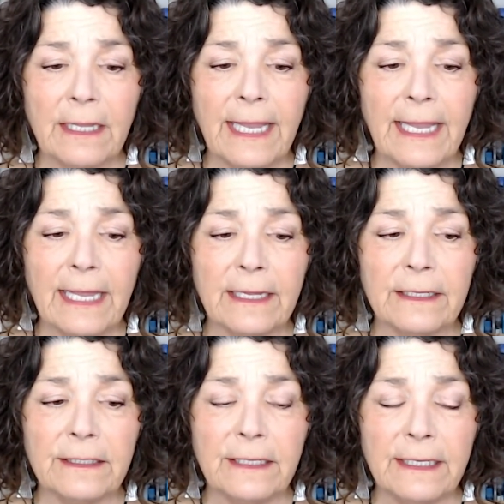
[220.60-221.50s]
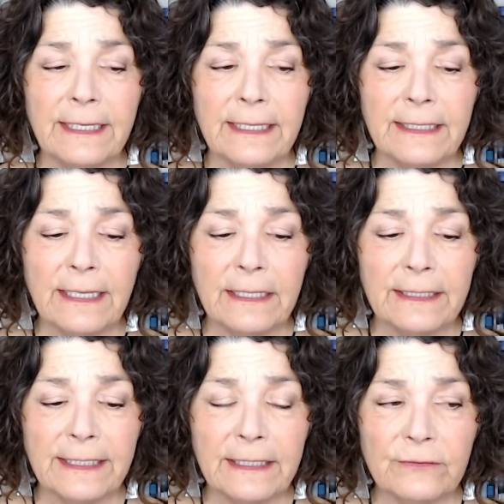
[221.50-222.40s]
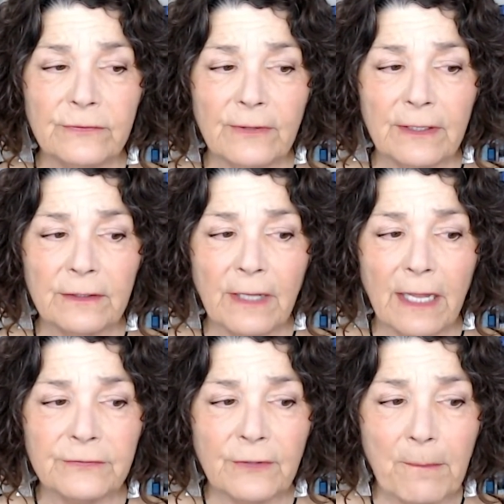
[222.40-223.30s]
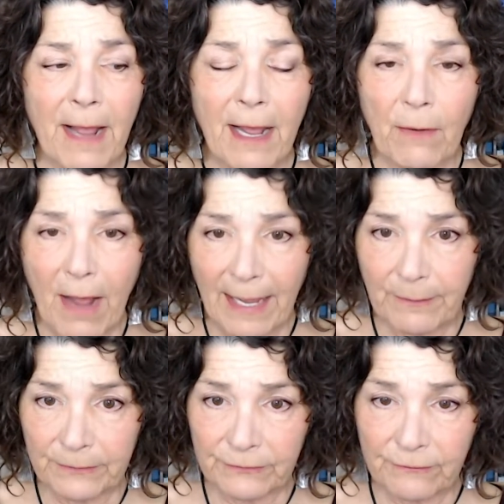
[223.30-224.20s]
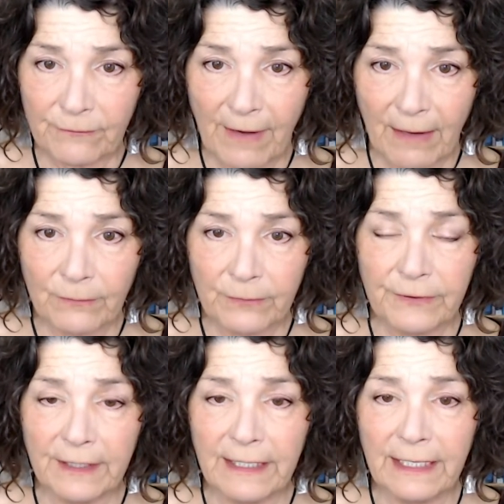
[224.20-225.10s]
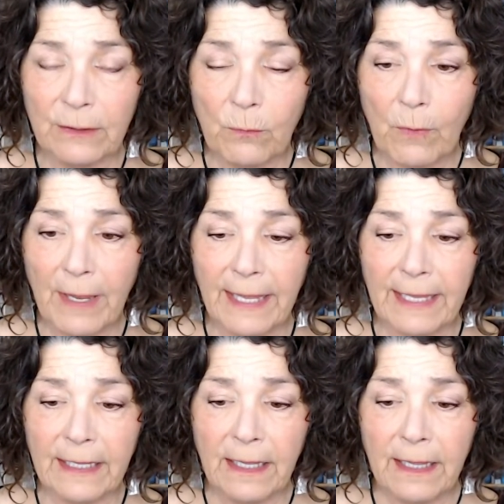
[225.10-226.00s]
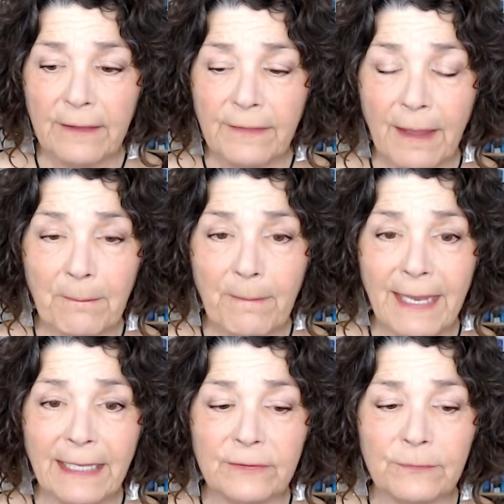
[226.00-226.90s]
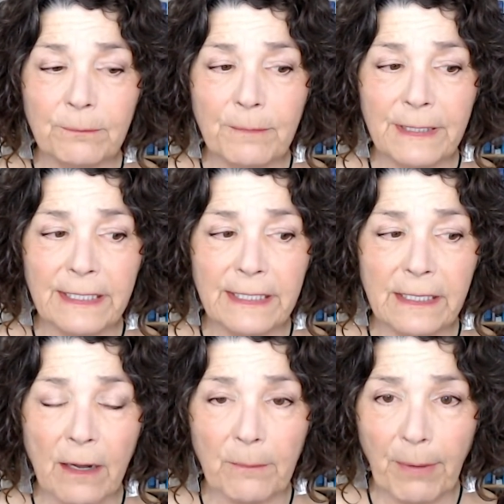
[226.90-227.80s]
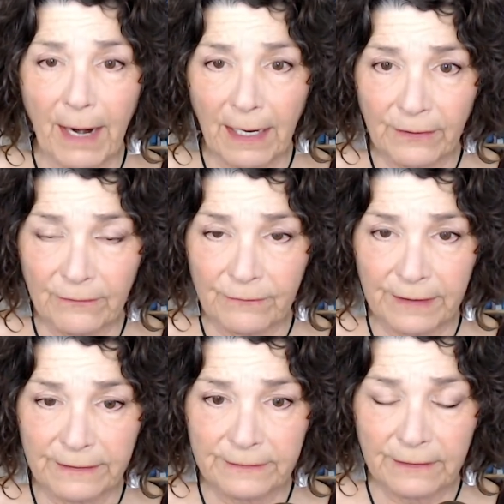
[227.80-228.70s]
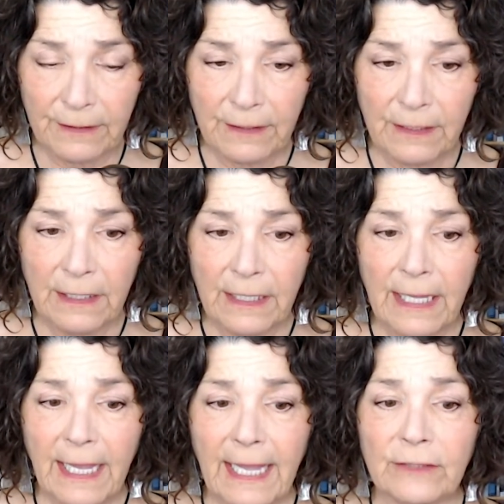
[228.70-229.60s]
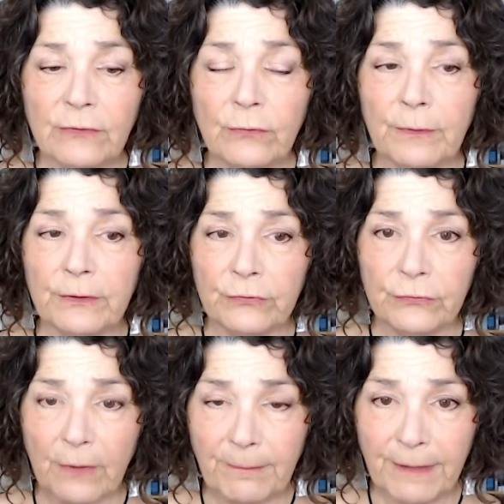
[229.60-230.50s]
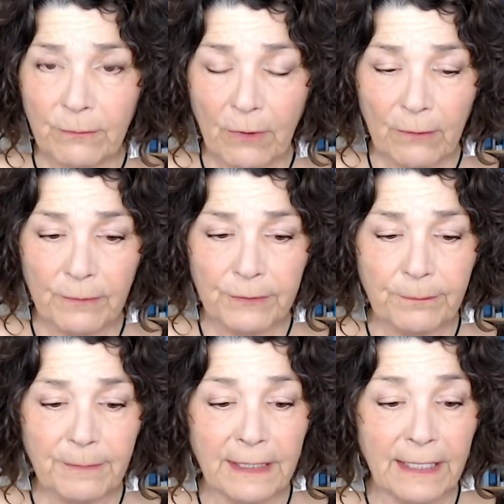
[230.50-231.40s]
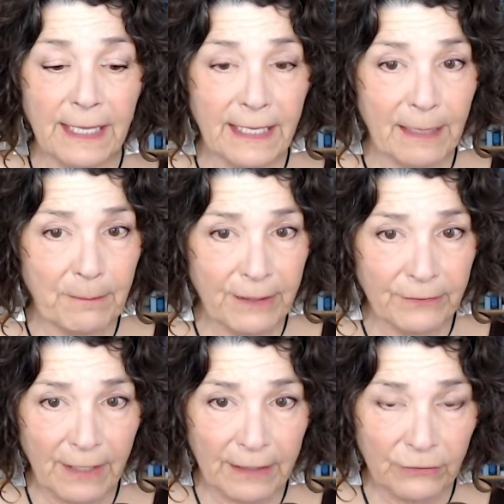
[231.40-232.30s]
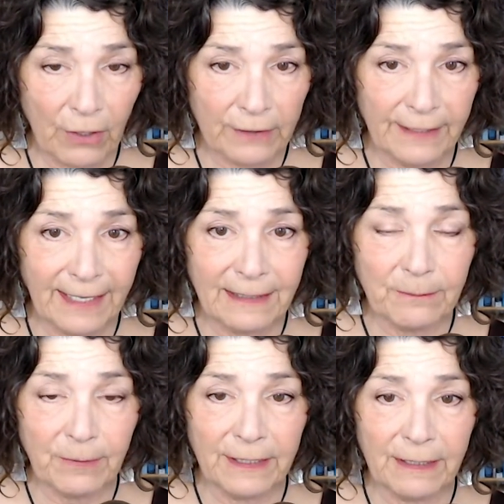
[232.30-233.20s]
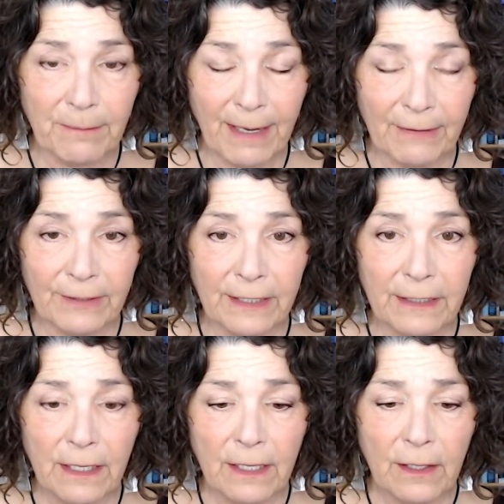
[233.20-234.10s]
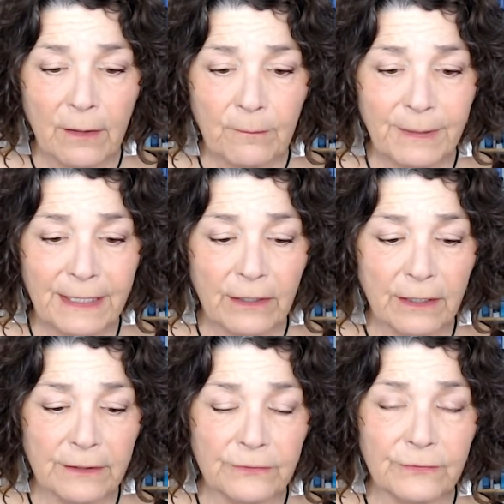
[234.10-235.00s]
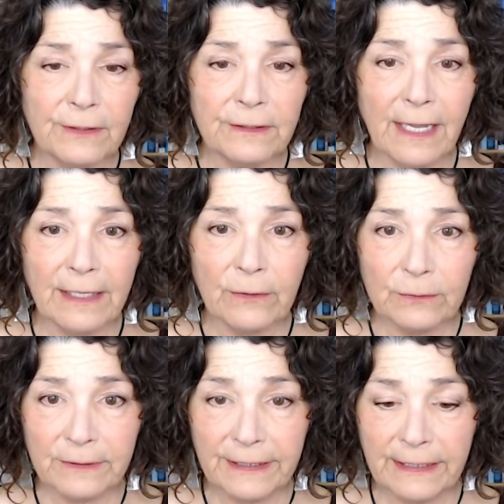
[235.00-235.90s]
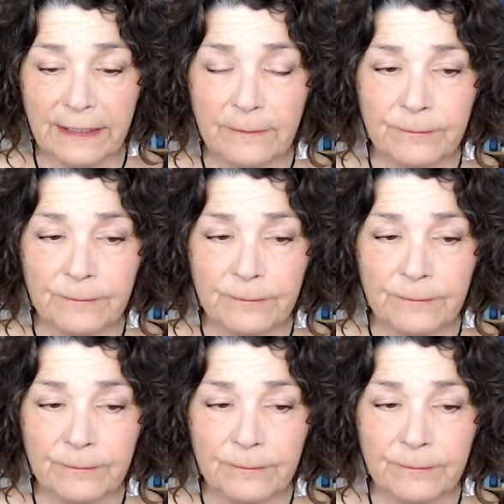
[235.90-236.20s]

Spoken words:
and it's somehow I was involved with it in a way that makes me a part of it. And so there's something wrong with me, and I better not talk to anybody about it, because not only